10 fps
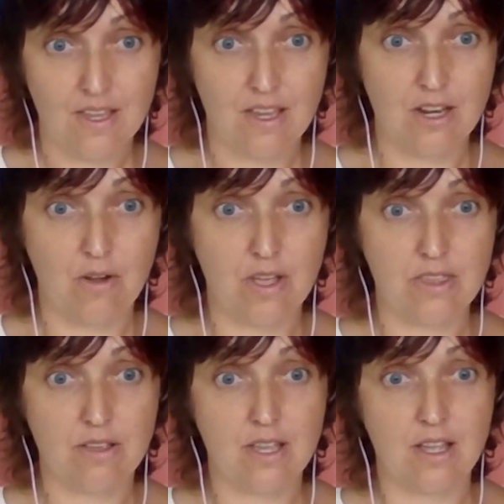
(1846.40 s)

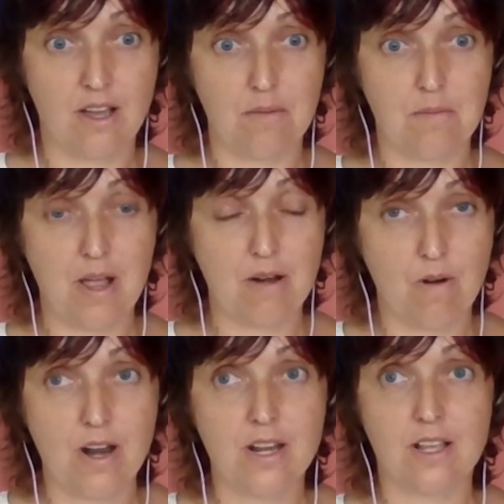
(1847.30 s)
and
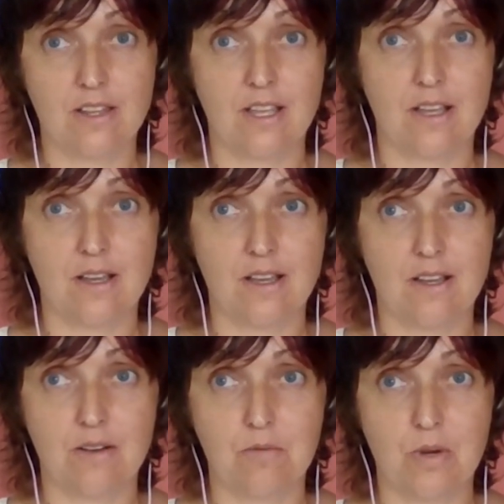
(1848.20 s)
ironically,
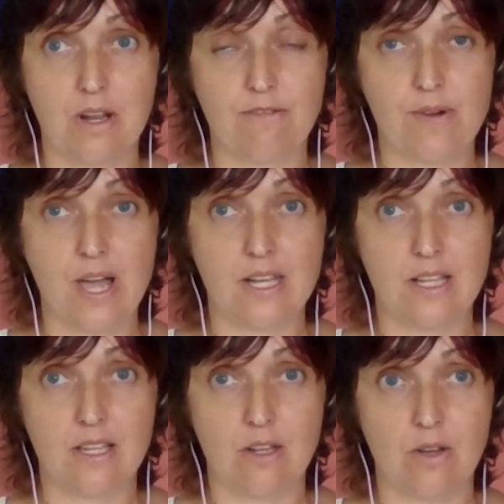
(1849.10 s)
what I find,
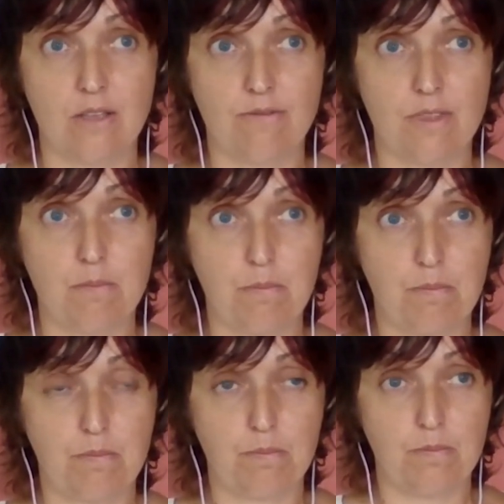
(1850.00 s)
if
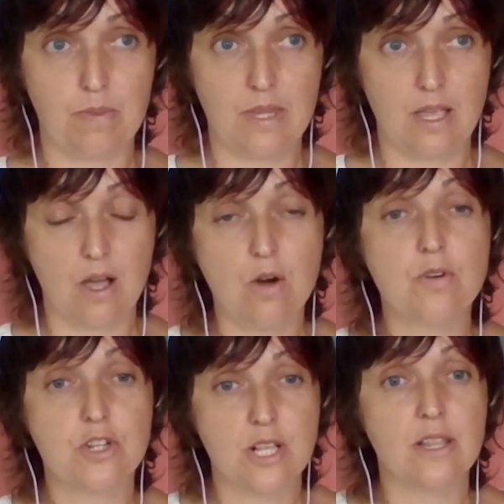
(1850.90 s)
the
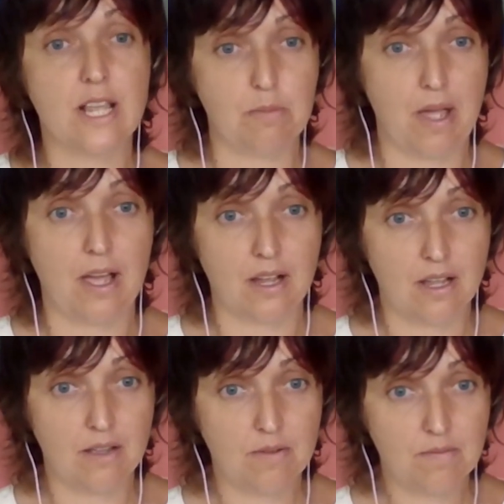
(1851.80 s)
owners are laid
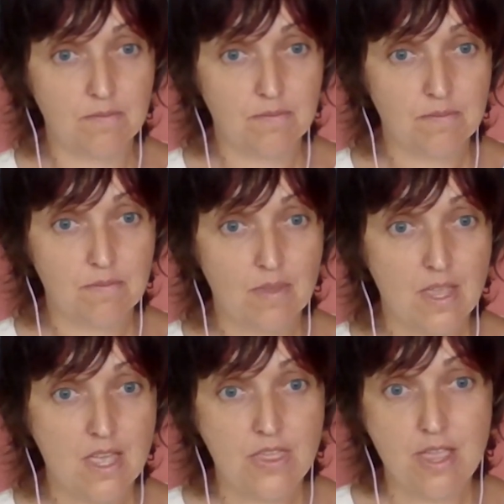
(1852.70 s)
back,
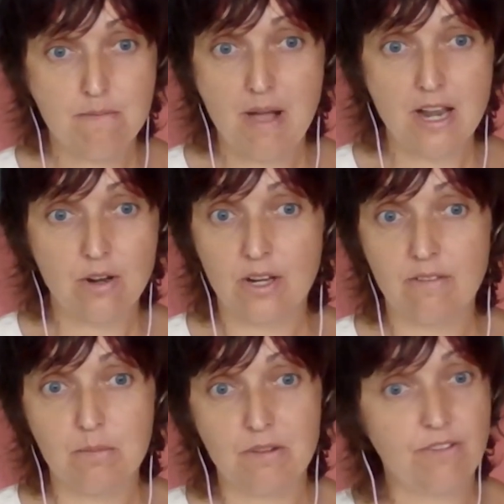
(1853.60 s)
they might not
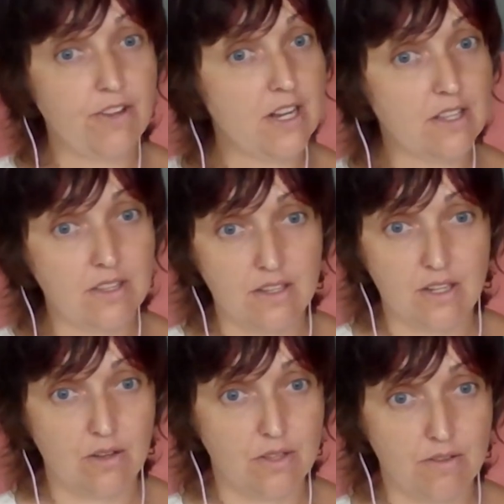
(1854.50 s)
even be feeding,
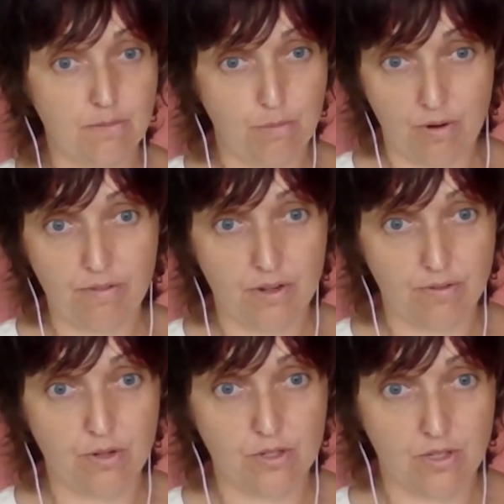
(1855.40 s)
the perfect
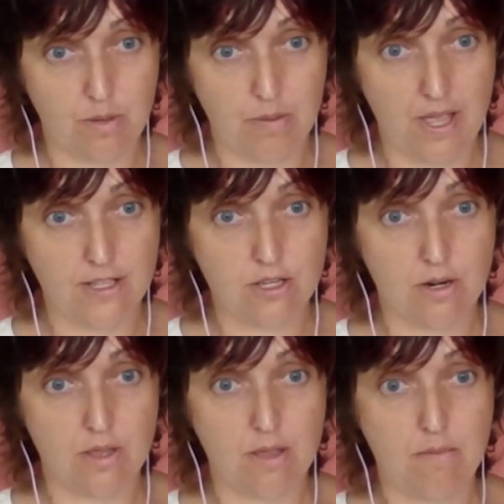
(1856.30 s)
food to their pets,
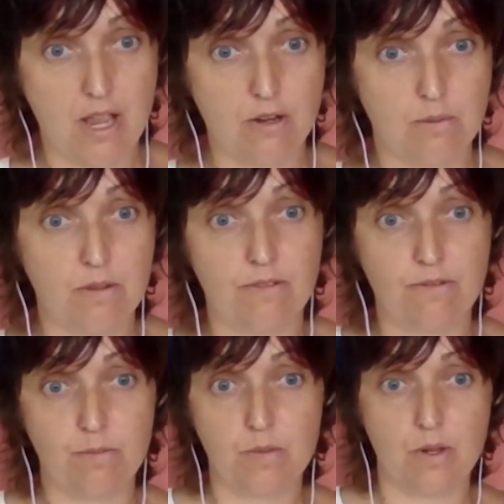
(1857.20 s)
or they might not be,
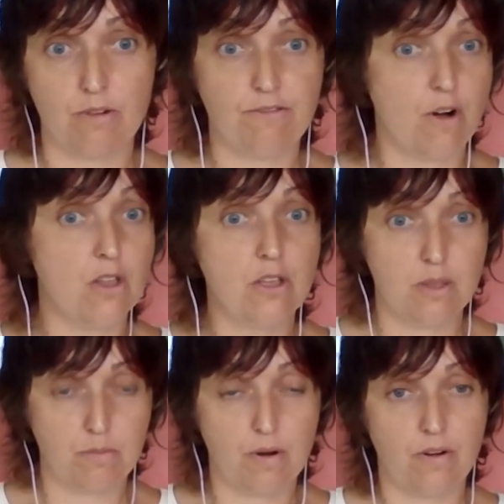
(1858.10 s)
following
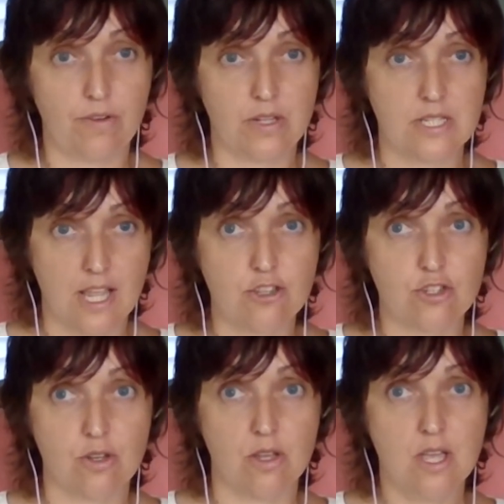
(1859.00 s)
the perfect schedule.